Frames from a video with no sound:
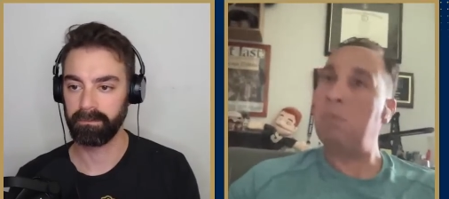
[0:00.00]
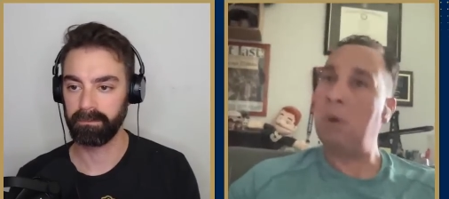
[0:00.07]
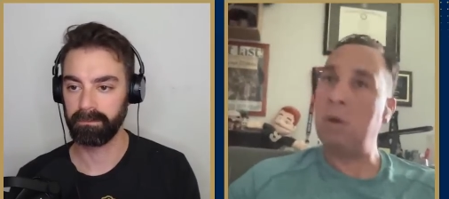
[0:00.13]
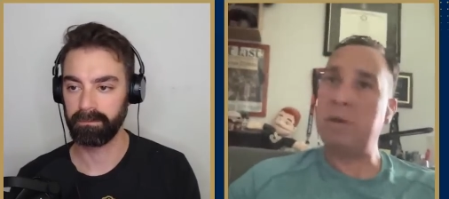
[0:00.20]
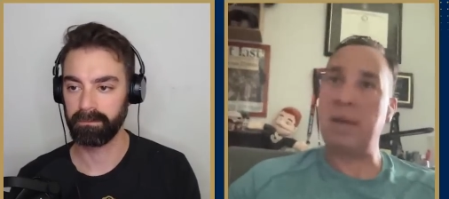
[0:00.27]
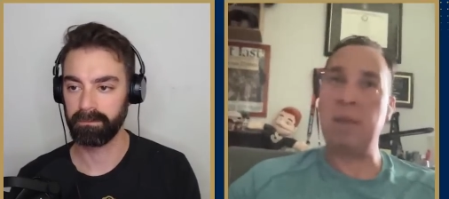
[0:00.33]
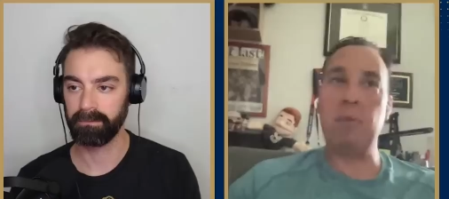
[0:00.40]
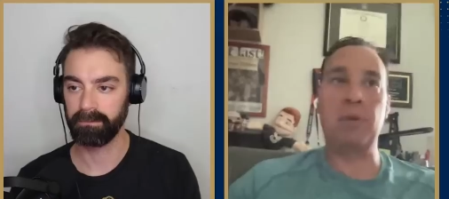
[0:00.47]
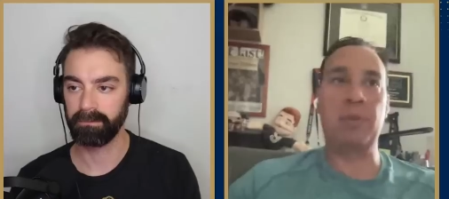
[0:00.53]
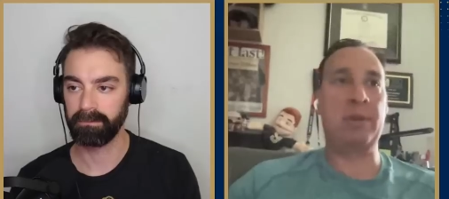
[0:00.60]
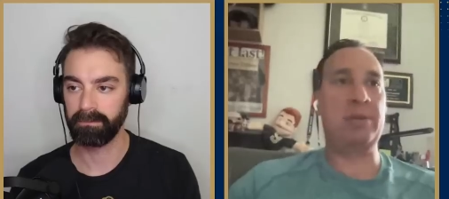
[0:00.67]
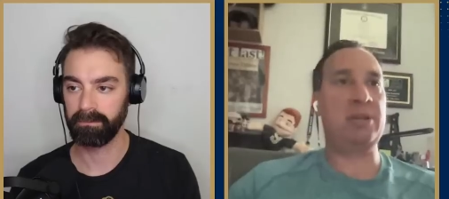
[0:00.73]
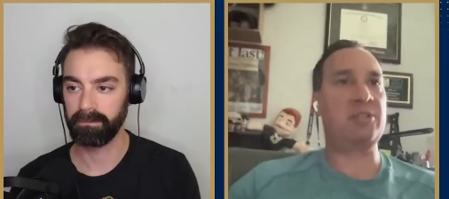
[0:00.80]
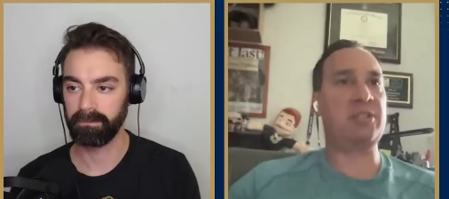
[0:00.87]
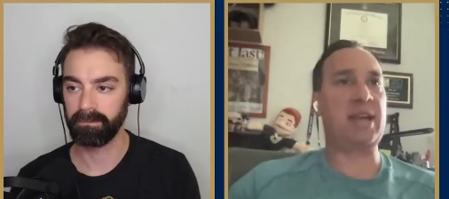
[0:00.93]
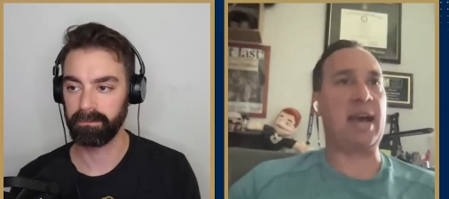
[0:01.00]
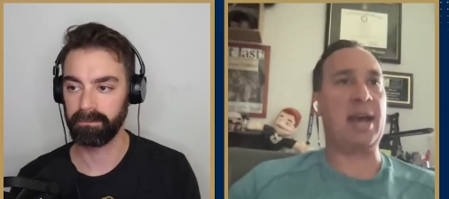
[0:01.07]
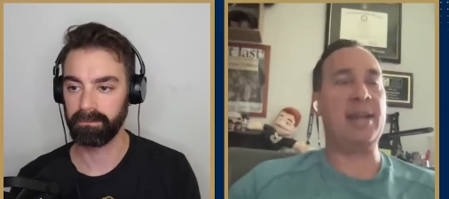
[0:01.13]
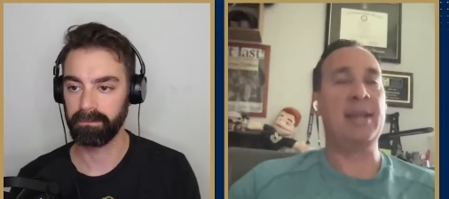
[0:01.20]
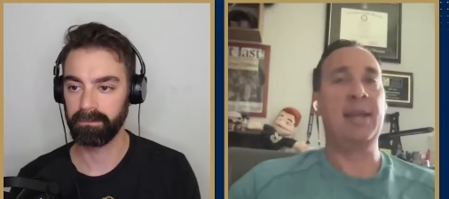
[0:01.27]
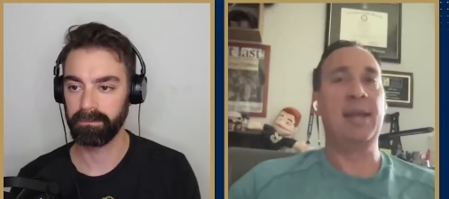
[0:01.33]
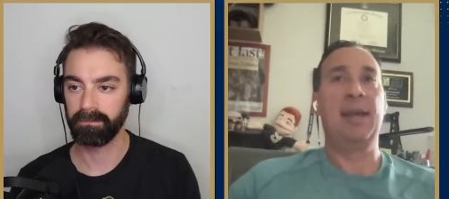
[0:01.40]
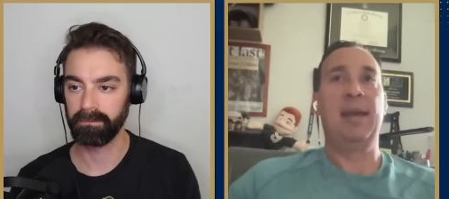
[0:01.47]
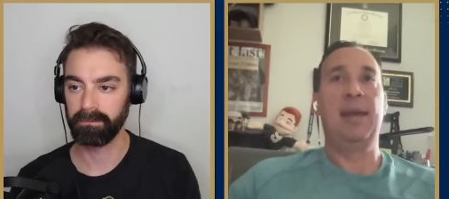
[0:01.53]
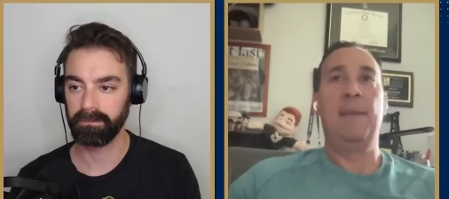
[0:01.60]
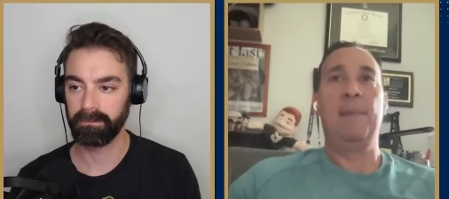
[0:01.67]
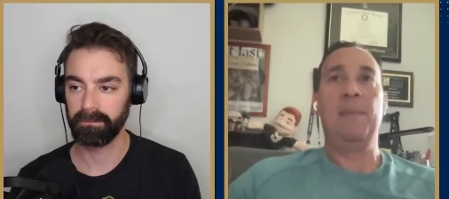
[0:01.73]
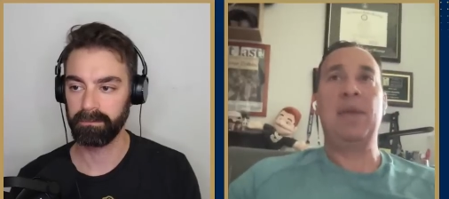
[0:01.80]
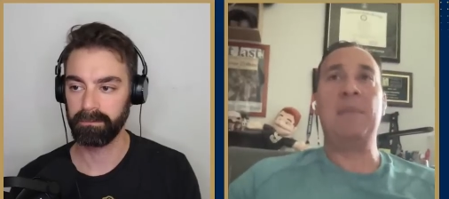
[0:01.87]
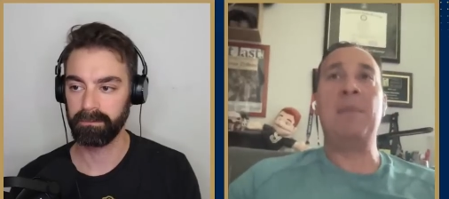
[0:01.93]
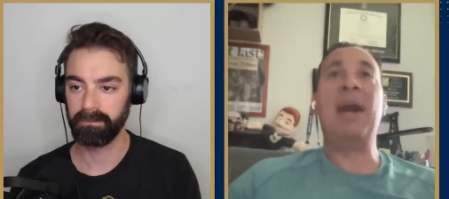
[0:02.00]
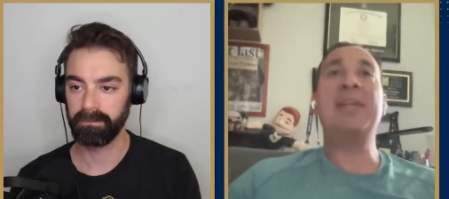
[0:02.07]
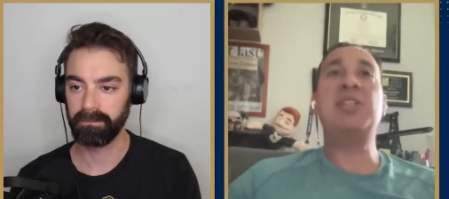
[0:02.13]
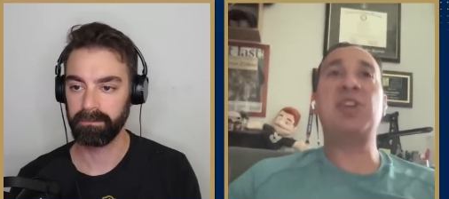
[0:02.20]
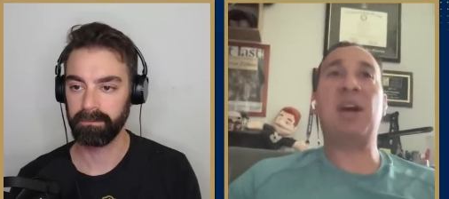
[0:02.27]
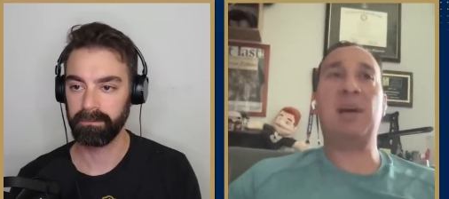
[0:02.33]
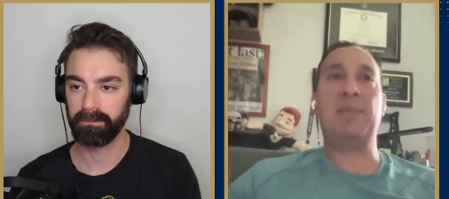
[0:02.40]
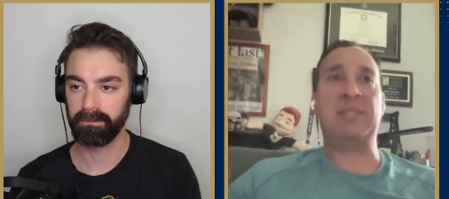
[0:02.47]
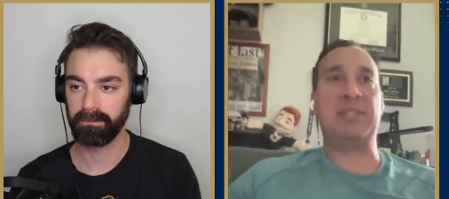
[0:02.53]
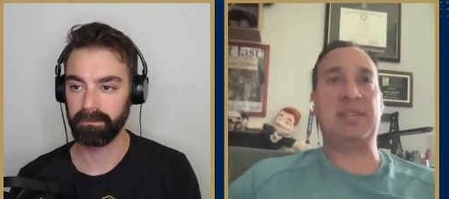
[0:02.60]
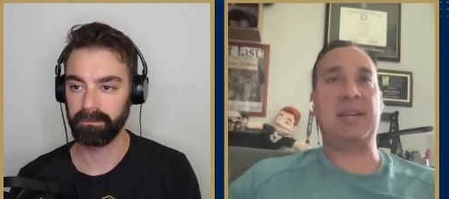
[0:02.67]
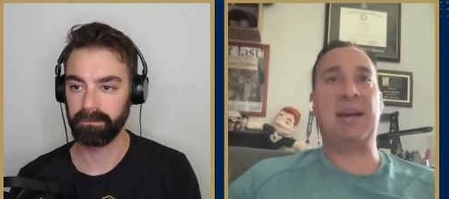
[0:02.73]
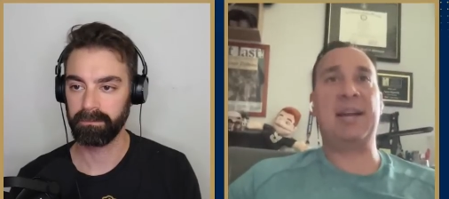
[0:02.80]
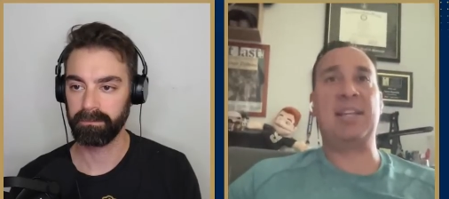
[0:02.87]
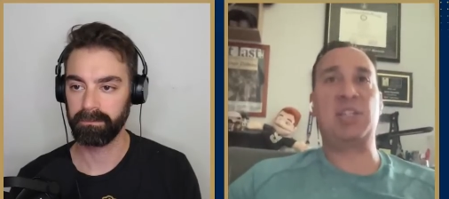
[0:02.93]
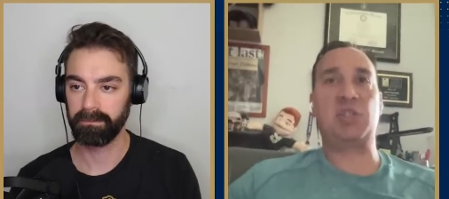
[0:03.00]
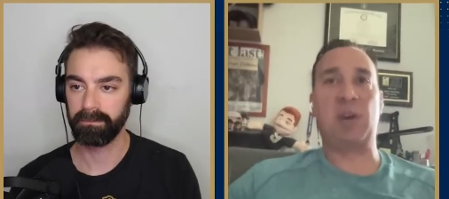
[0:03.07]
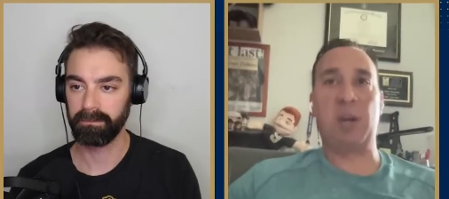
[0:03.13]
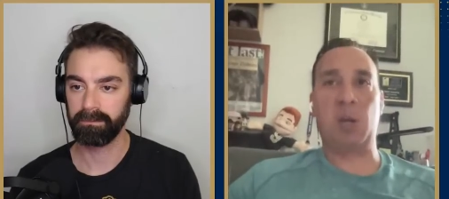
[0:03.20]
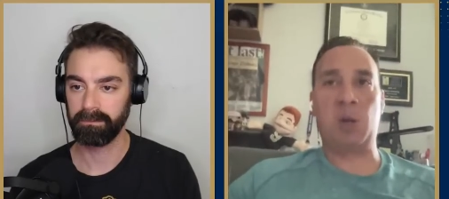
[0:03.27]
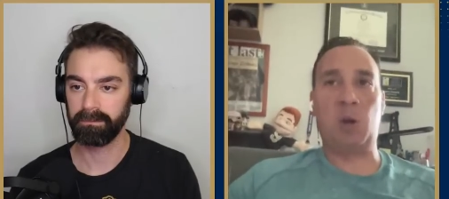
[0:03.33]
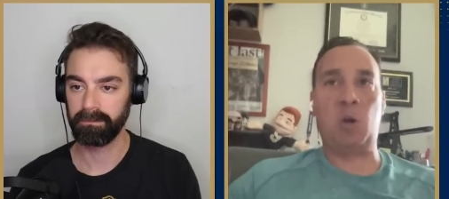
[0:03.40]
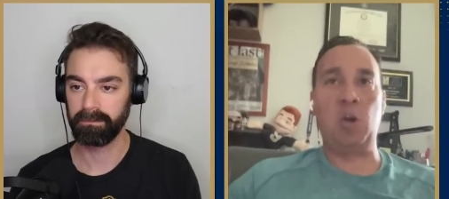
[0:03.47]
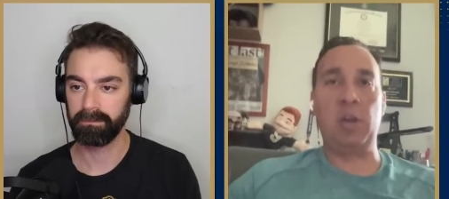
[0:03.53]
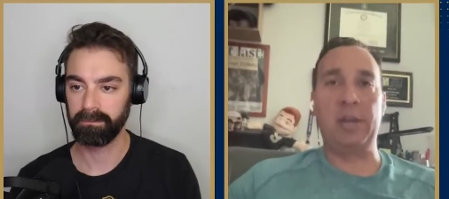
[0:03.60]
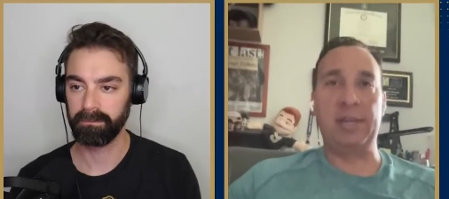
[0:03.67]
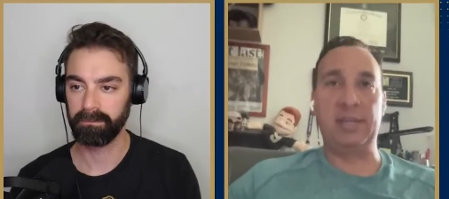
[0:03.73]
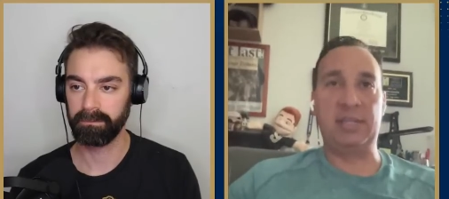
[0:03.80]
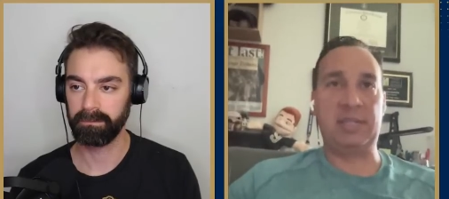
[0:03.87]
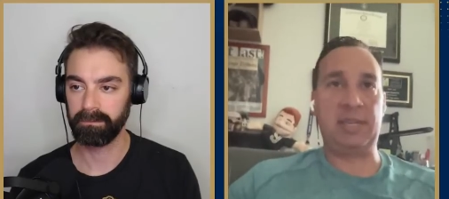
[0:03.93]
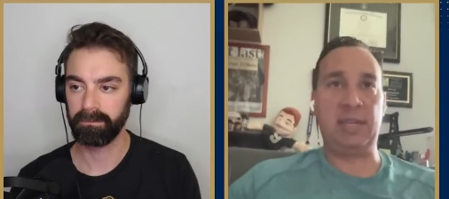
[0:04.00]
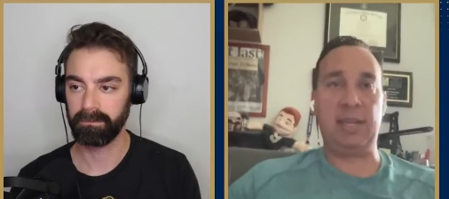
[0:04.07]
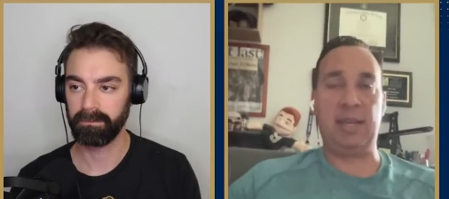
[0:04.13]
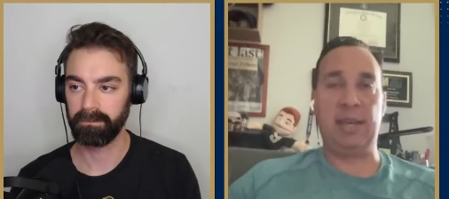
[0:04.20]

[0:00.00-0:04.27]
Speaker 1: oh, okay, well, then there's that. And my job as a guy that's trying to call it and seeing